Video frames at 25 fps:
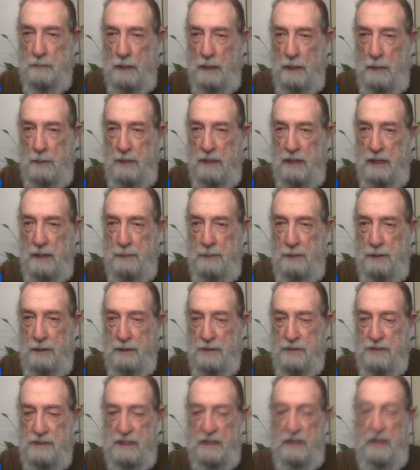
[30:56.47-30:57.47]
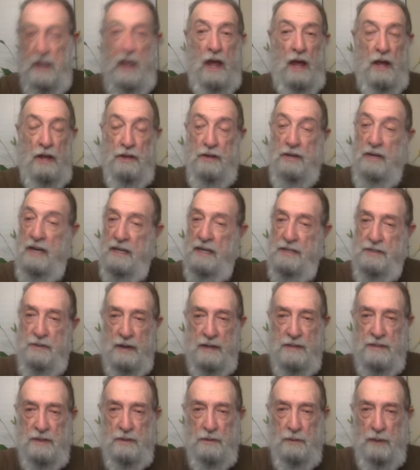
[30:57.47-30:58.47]
Let me get up here and see. You guys are
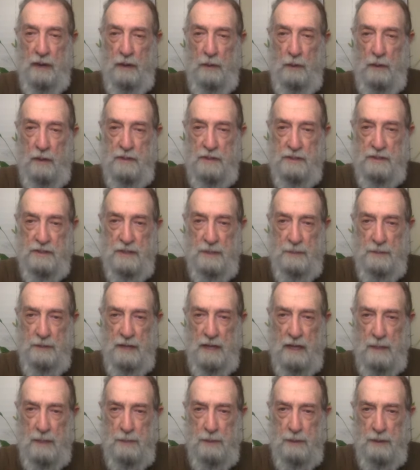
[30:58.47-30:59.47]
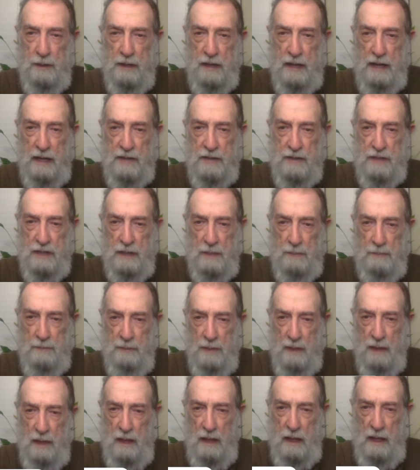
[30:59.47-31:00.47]
asking great questions. Let me get up here and catch up.
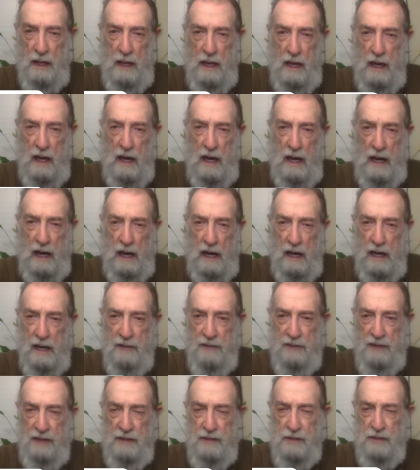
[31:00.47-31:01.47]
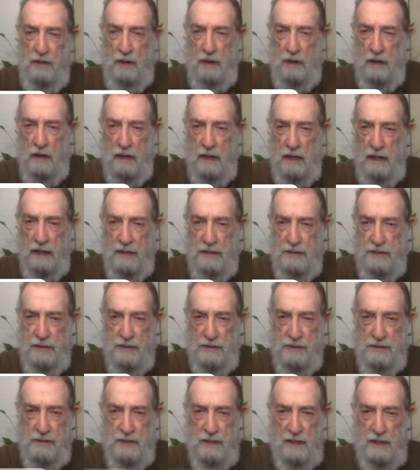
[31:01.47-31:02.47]
Uh, if they target, so
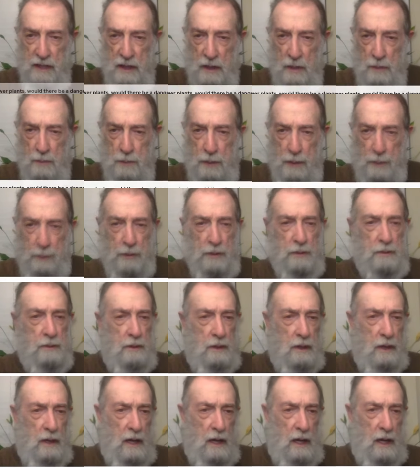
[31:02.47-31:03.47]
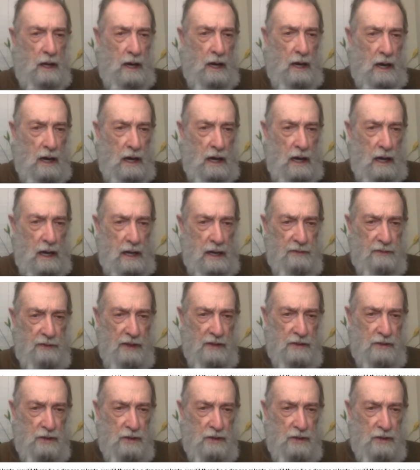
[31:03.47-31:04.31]
this is Little Lone Prepper, Uh, if they